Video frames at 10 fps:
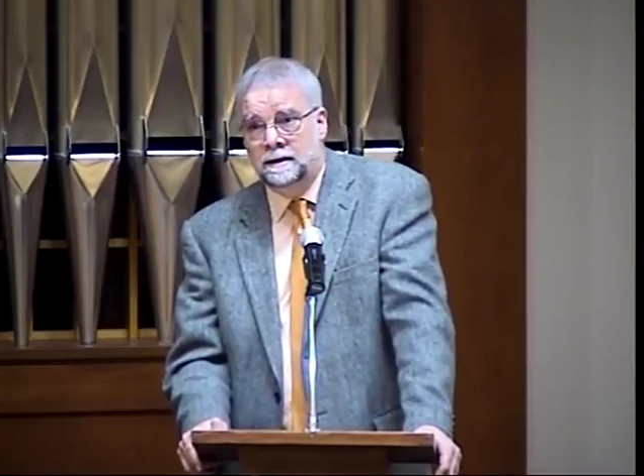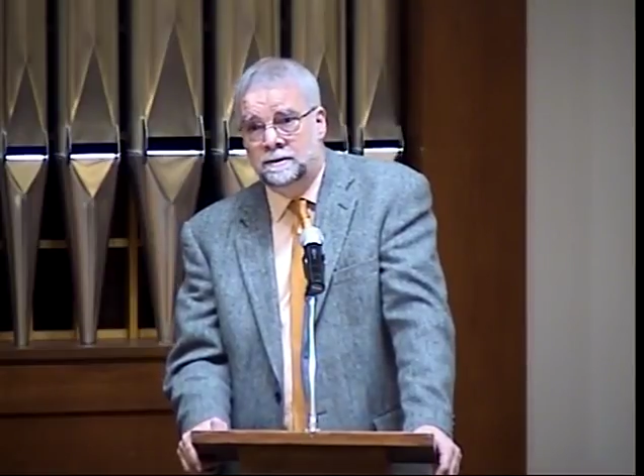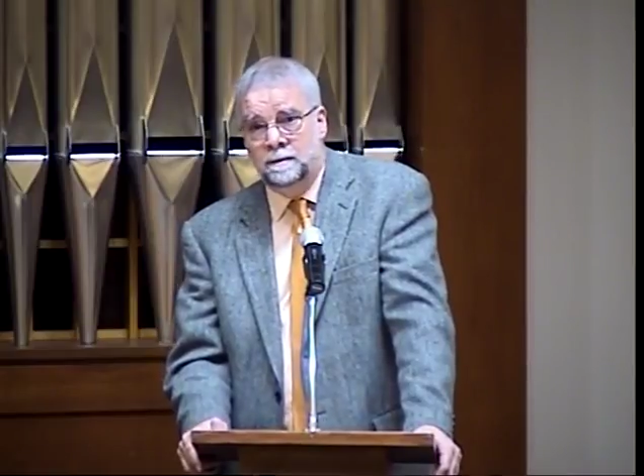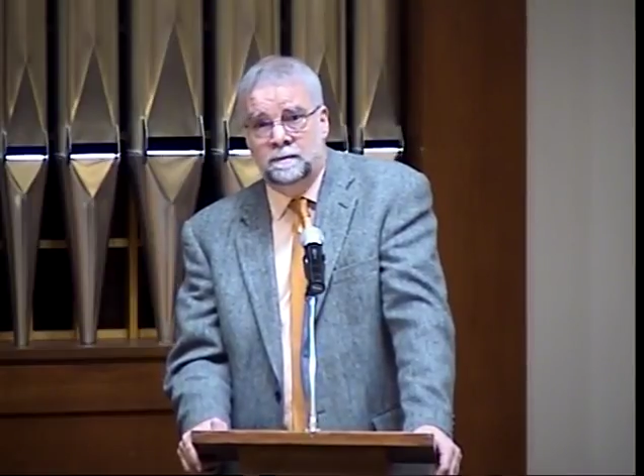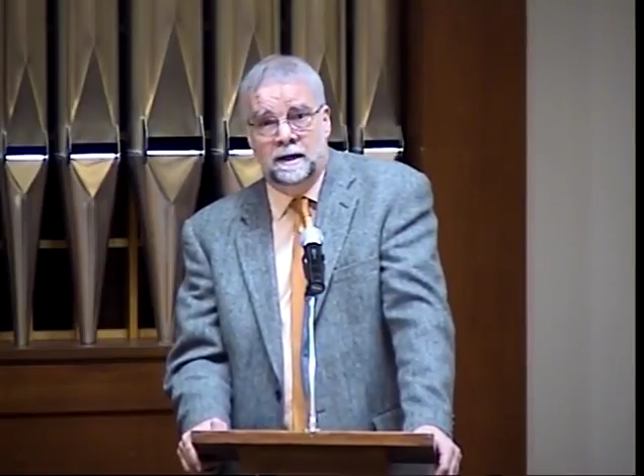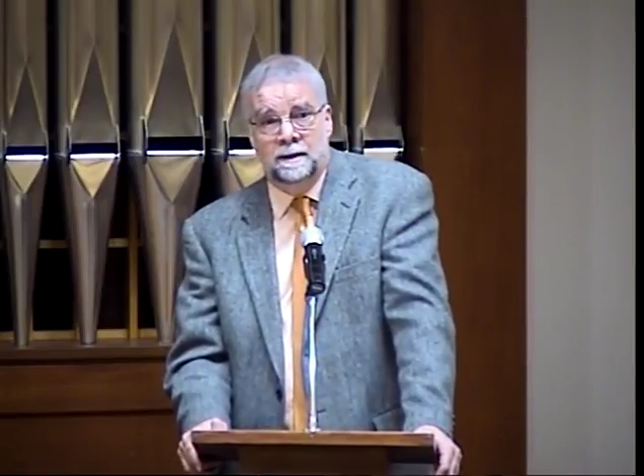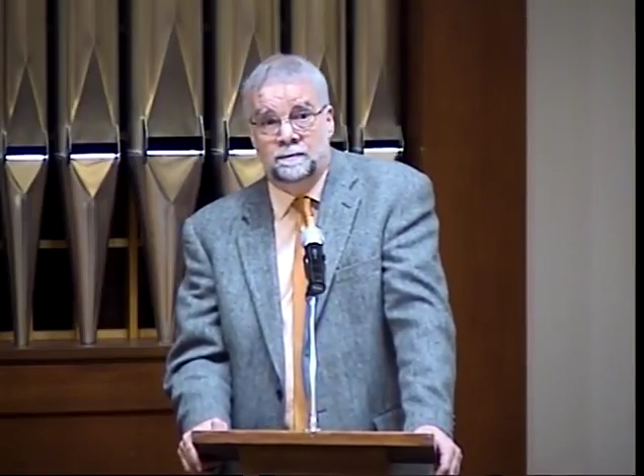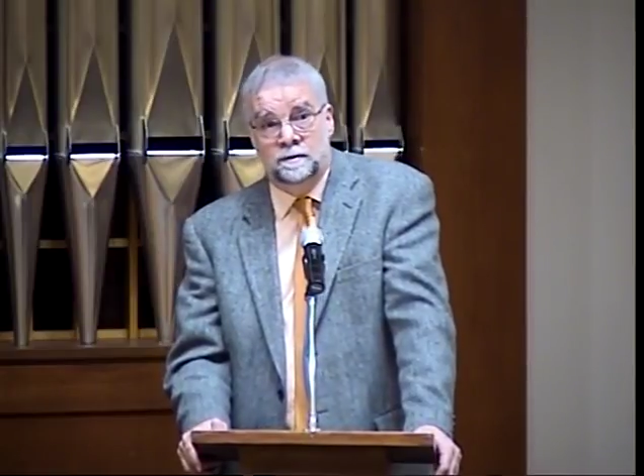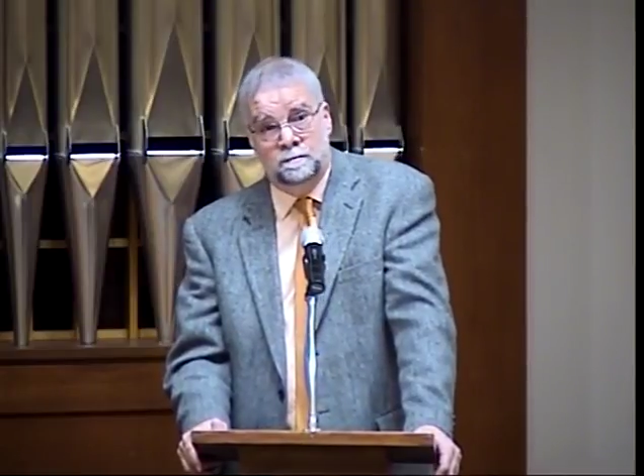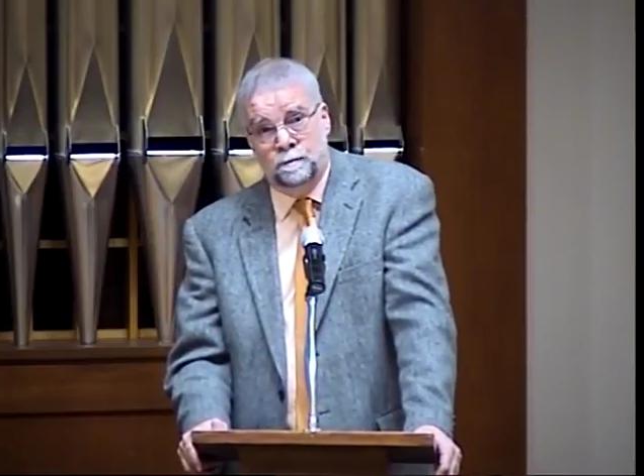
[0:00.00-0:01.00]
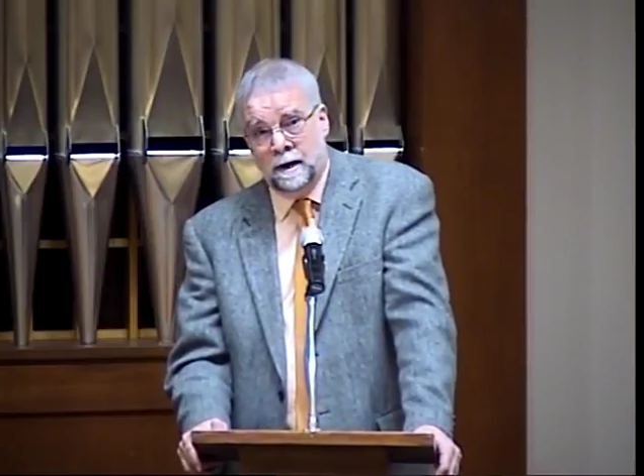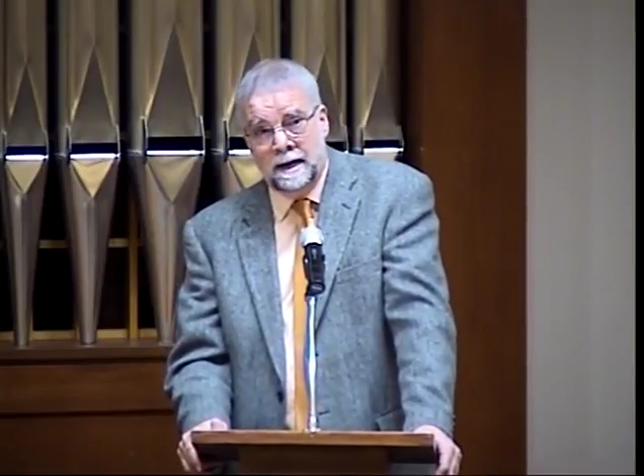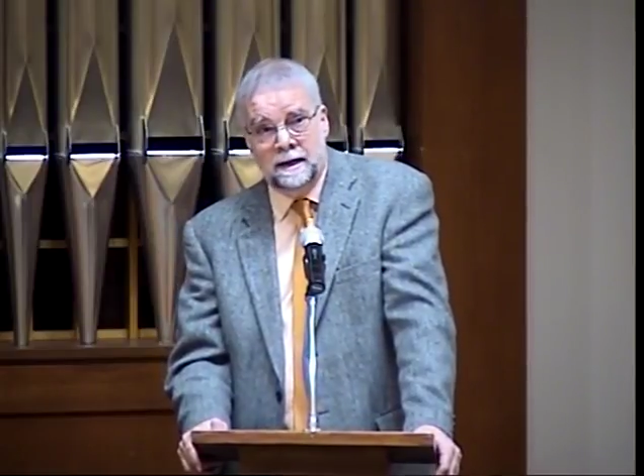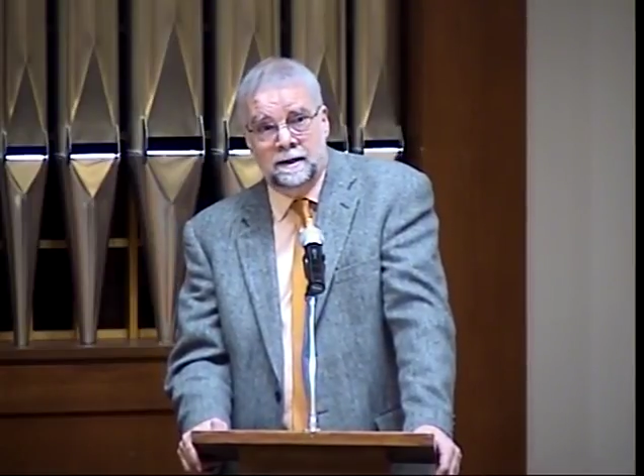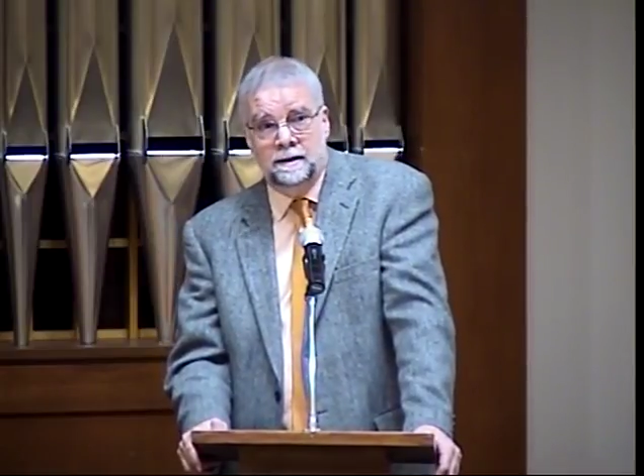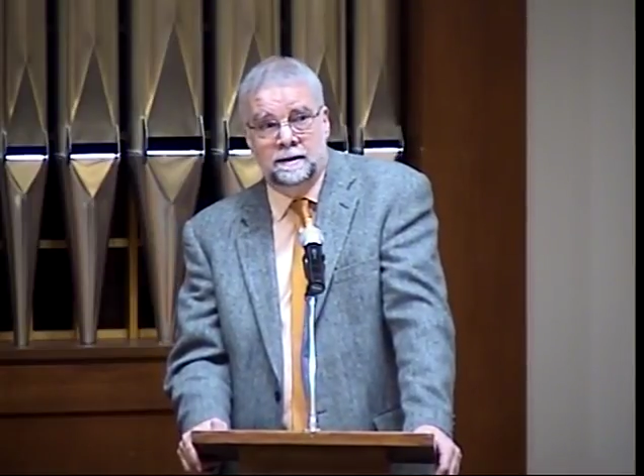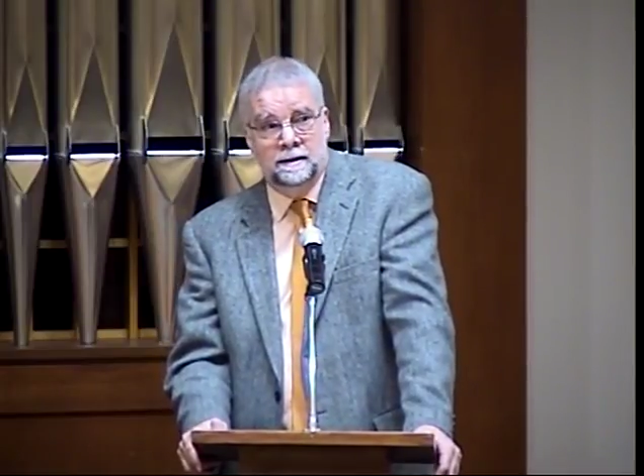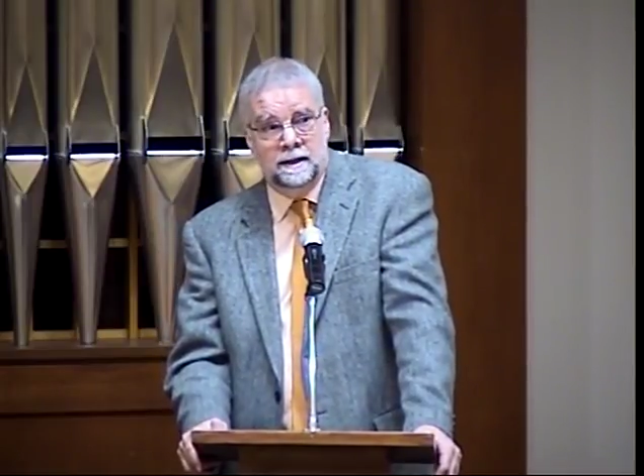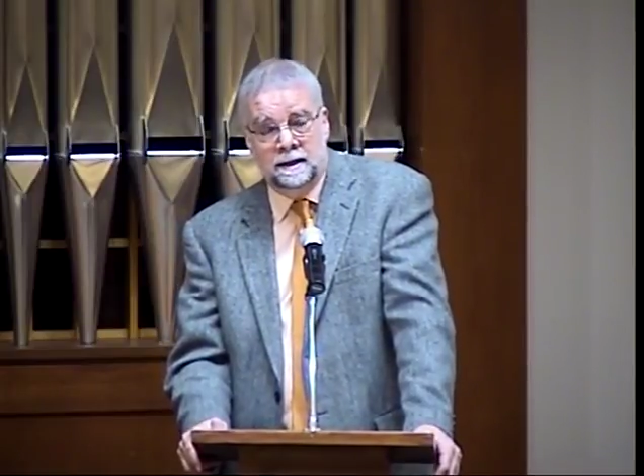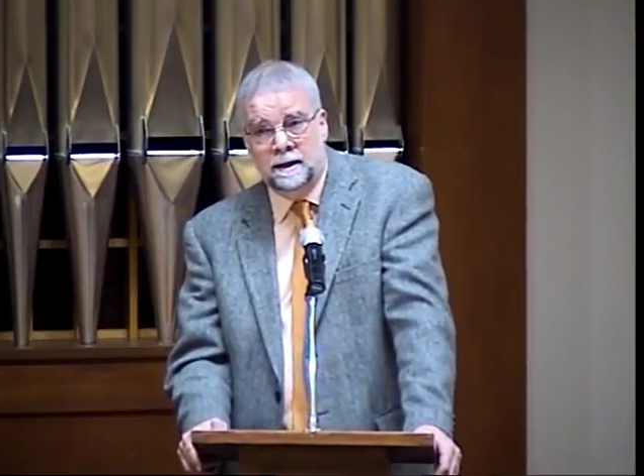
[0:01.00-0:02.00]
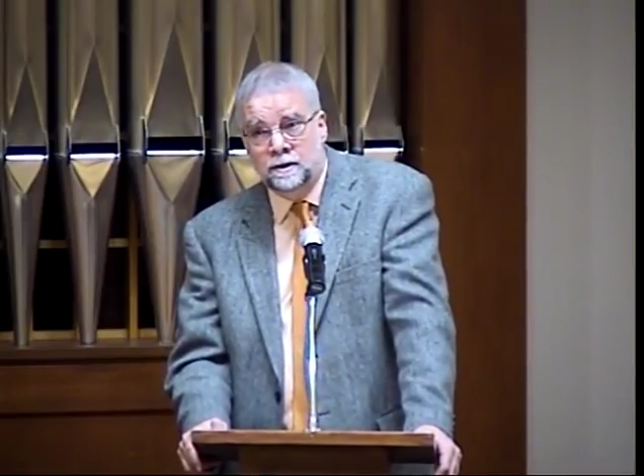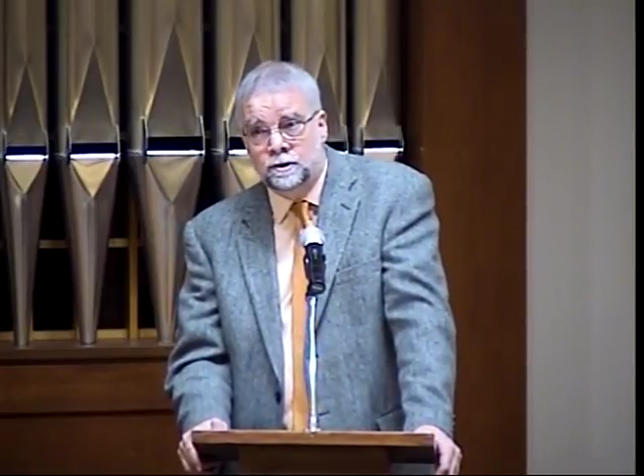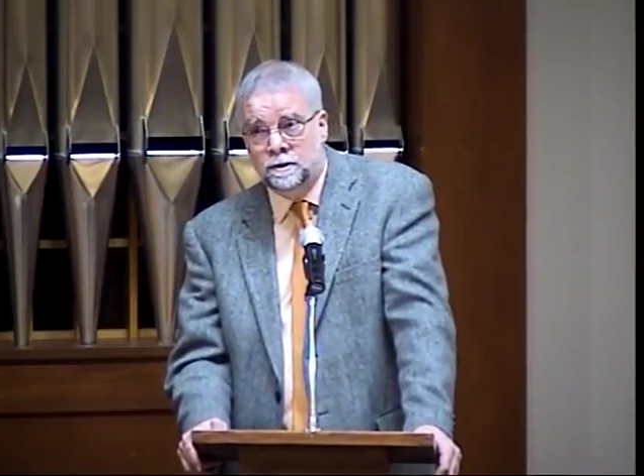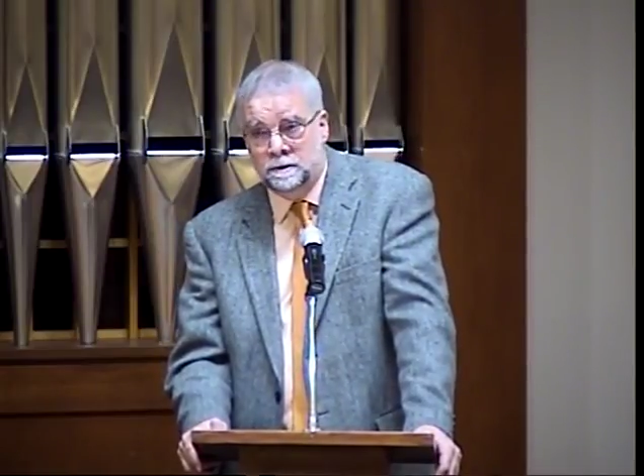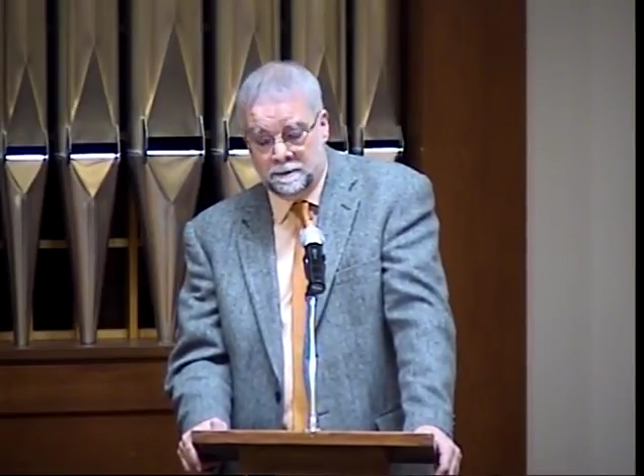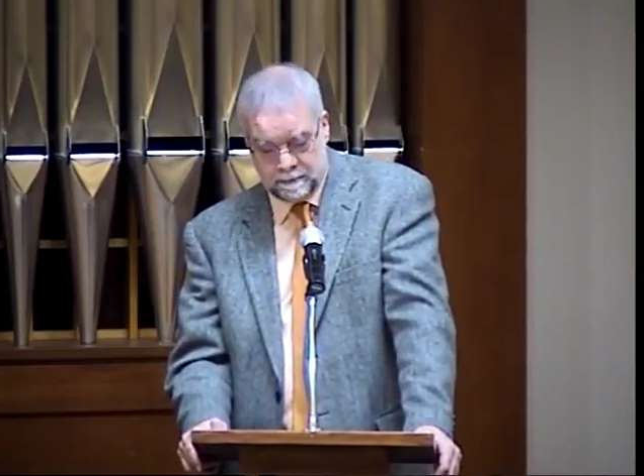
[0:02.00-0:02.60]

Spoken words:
sometimes break and injure,